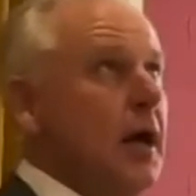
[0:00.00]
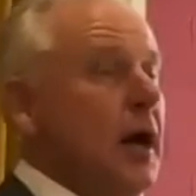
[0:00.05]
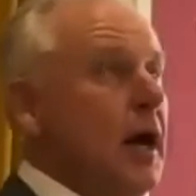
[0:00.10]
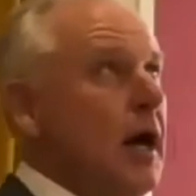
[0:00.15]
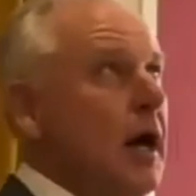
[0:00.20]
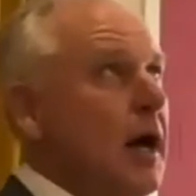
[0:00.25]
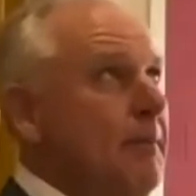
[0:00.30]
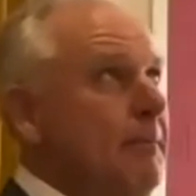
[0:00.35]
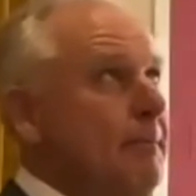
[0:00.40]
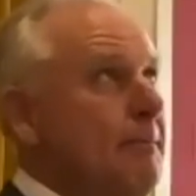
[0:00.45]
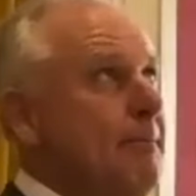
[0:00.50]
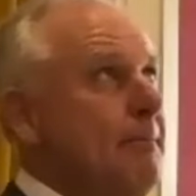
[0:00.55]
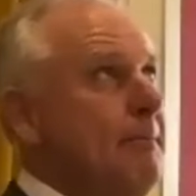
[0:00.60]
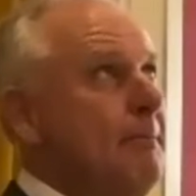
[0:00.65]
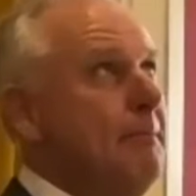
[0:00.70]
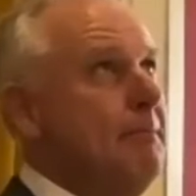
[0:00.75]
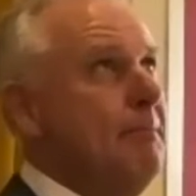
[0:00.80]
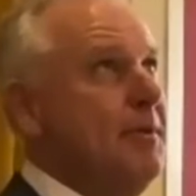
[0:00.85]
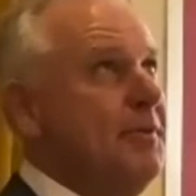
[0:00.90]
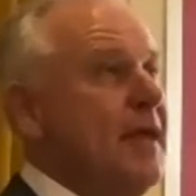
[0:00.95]

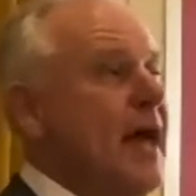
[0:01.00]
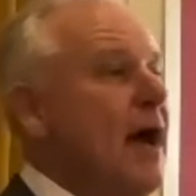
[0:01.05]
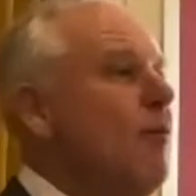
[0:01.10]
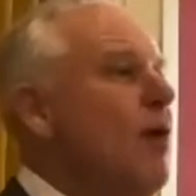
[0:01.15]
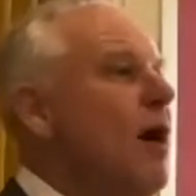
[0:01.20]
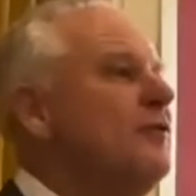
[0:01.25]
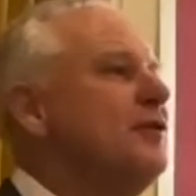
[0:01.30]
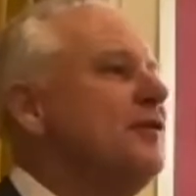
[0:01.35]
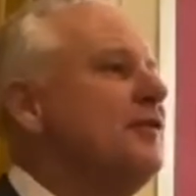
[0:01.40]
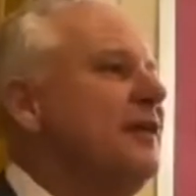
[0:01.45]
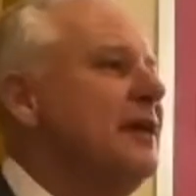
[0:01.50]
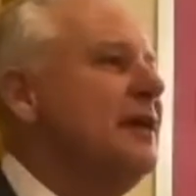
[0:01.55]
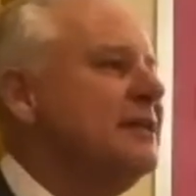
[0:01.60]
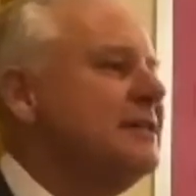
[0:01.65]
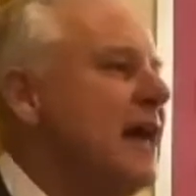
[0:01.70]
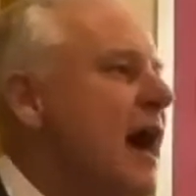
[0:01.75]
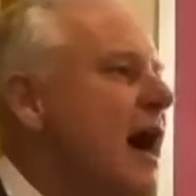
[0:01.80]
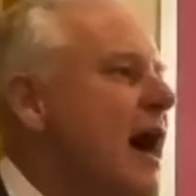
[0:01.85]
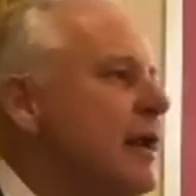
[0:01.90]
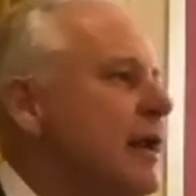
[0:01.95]
But that wasn't the
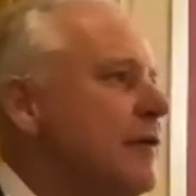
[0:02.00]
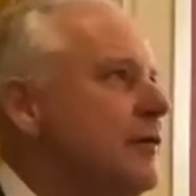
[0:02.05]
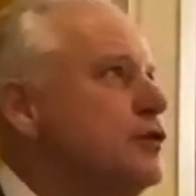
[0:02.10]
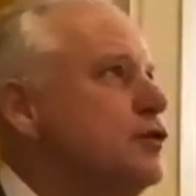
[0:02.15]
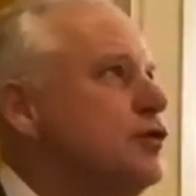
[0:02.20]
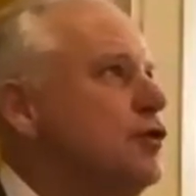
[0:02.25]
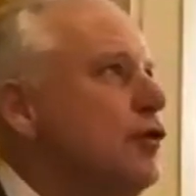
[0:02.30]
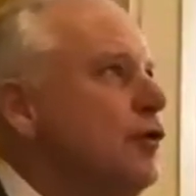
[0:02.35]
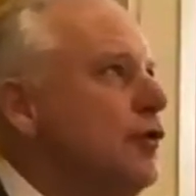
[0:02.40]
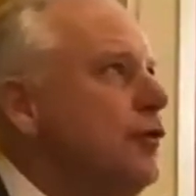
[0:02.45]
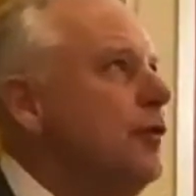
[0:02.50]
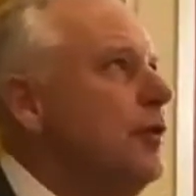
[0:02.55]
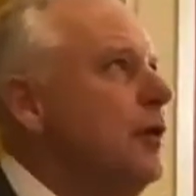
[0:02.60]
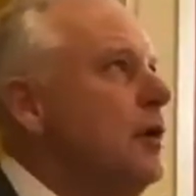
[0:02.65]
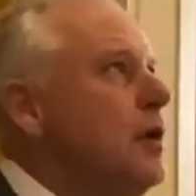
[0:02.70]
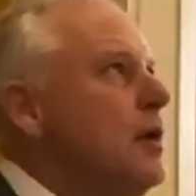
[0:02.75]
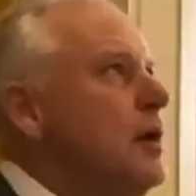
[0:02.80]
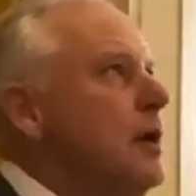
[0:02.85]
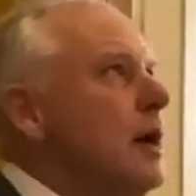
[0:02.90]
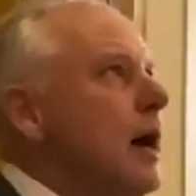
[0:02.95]
entirety of the truth.
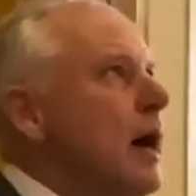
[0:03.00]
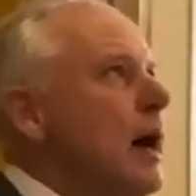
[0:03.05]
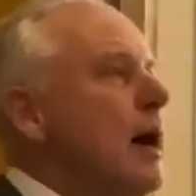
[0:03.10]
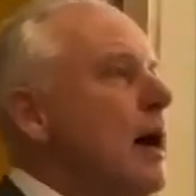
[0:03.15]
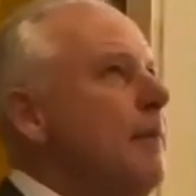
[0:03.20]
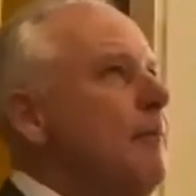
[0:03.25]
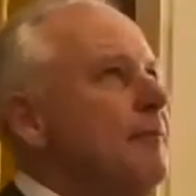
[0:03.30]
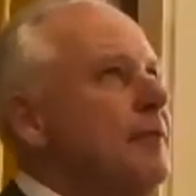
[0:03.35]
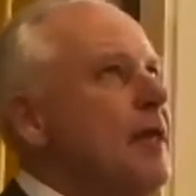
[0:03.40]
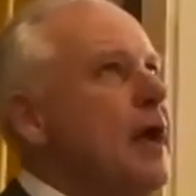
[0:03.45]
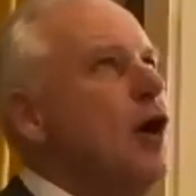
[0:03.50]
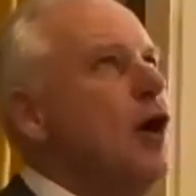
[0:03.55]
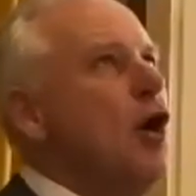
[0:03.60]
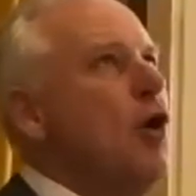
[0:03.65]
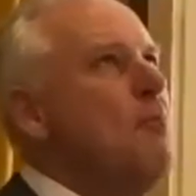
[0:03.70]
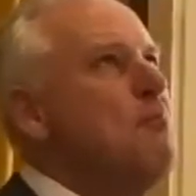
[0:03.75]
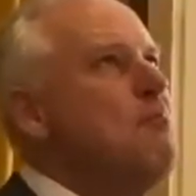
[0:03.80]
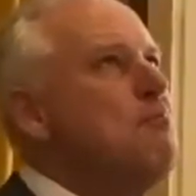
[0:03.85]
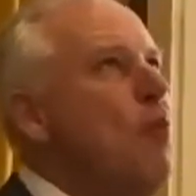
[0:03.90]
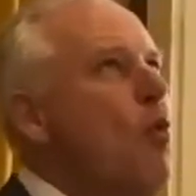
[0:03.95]
There
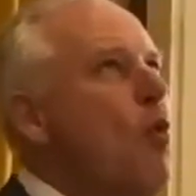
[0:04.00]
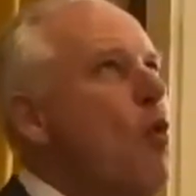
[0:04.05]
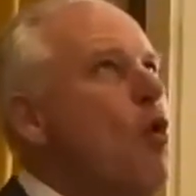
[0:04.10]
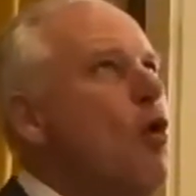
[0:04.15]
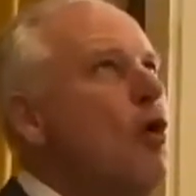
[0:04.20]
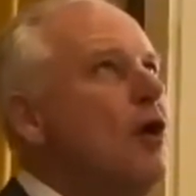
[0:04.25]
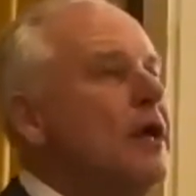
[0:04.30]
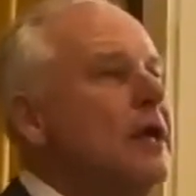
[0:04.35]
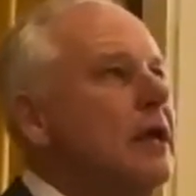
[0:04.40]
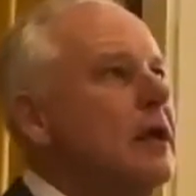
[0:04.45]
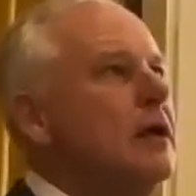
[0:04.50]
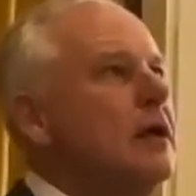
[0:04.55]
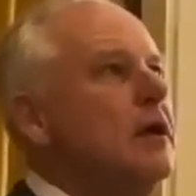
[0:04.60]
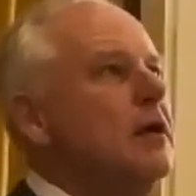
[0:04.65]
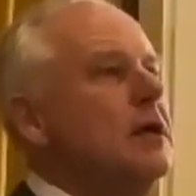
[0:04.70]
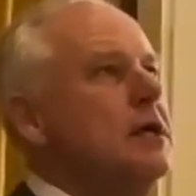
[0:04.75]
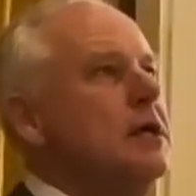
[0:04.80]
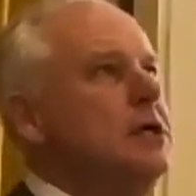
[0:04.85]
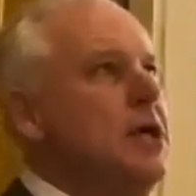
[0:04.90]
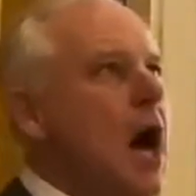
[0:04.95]
are more
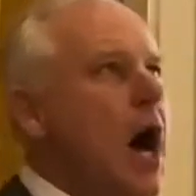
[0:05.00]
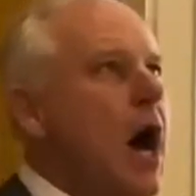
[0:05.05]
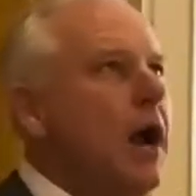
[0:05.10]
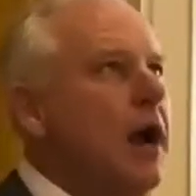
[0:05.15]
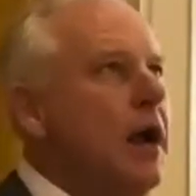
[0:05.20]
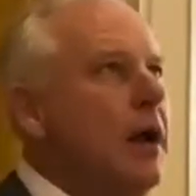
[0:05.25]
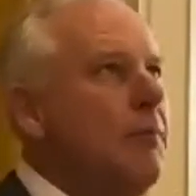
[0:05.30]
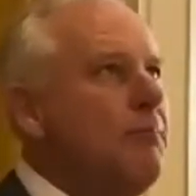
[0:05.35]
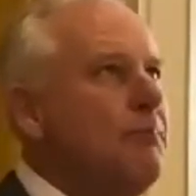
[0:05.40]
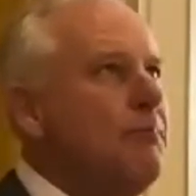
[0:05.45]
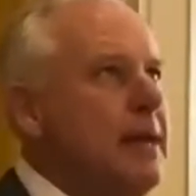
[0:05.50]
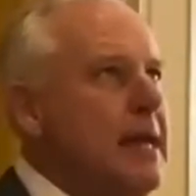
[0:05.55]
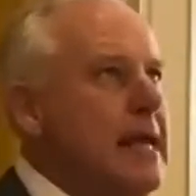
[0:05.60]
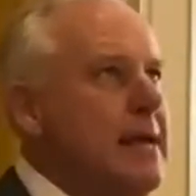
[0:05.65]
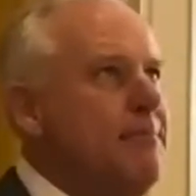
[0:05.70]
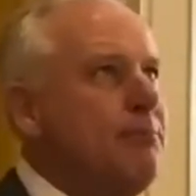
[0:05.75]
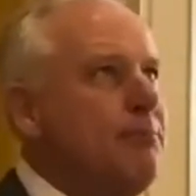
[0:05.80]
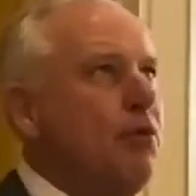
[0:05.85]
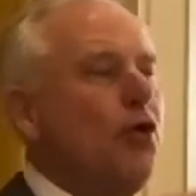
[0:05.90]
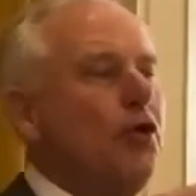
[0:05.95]
young
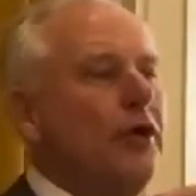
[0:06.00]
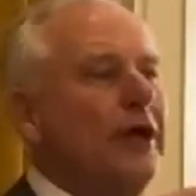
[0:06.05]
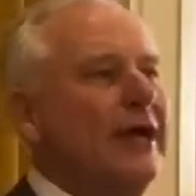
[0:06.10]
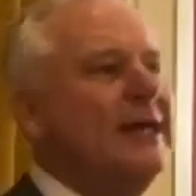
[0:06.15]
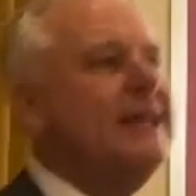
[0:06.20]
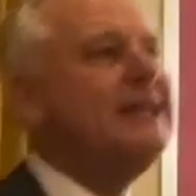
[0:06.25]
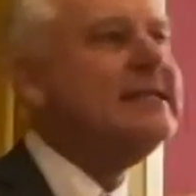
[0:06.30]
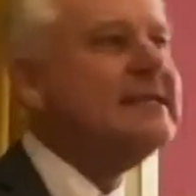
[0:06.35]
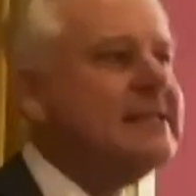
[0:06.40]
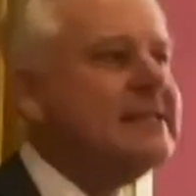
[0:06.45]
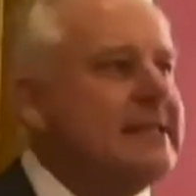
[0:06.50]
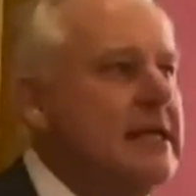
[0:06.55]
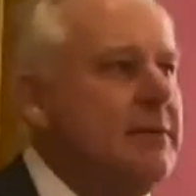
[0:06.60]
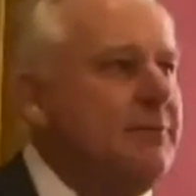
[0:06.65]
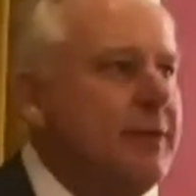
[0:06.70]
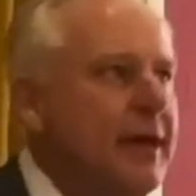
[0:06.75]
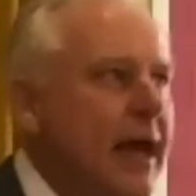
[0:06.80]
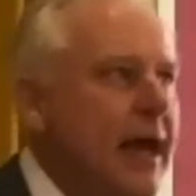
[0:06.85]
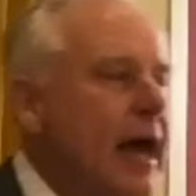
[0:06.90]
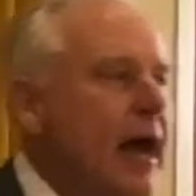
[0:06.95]
people in
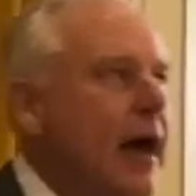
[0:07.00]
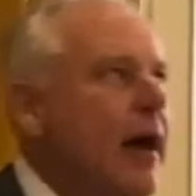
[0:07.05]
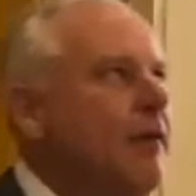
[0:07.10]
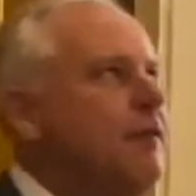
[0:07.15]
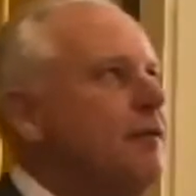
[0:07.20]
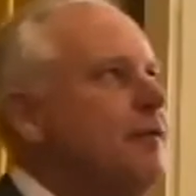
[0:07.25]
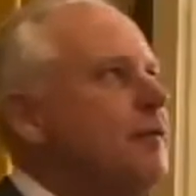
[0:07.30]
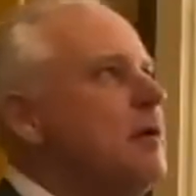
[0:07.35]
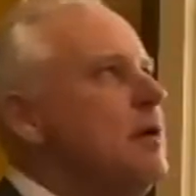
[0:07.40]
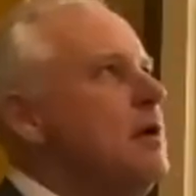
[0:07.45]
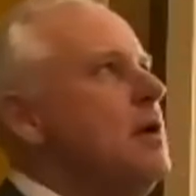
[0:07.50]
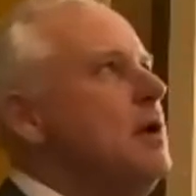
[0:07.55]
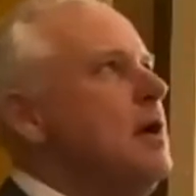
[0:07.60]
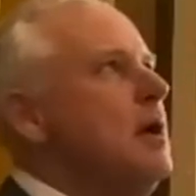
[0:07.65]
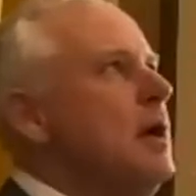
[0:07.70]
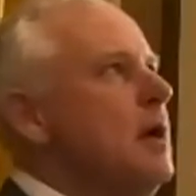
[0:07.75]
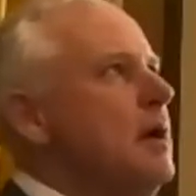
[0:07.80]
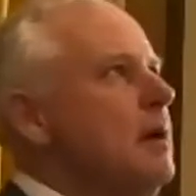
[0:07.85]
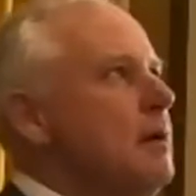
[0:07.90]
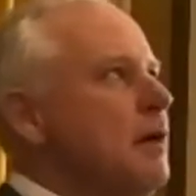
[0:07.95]
CBF
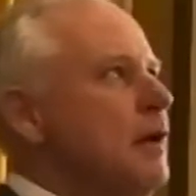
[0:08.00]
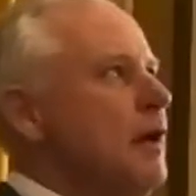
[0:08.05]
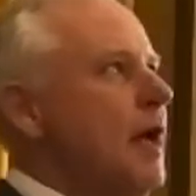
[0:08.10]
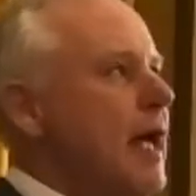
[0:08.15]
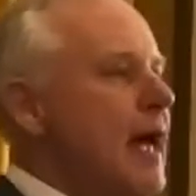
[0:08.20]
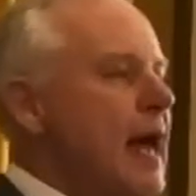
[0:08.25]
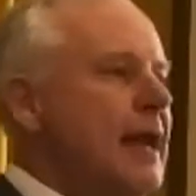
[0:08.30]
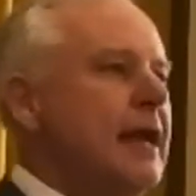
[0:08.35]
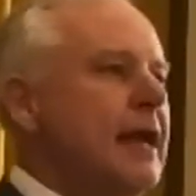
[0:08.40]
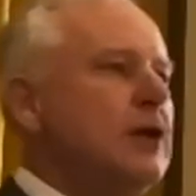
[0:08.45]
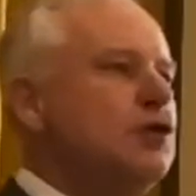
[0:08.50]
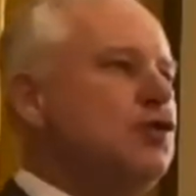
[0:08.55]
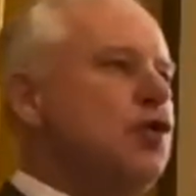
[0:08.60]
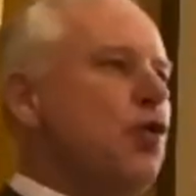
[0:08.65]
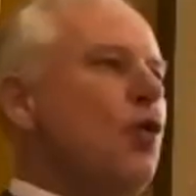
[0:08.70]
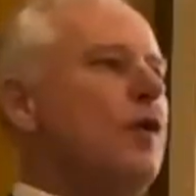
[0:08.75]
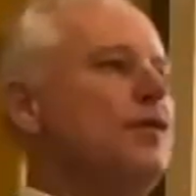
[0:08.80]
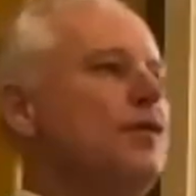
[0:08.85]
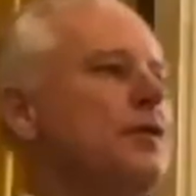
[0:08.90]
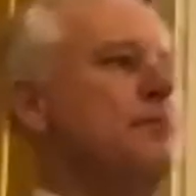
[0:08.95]
heading
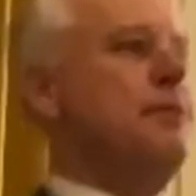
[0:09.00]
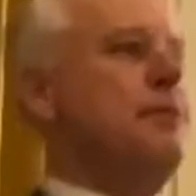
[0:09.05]
toward the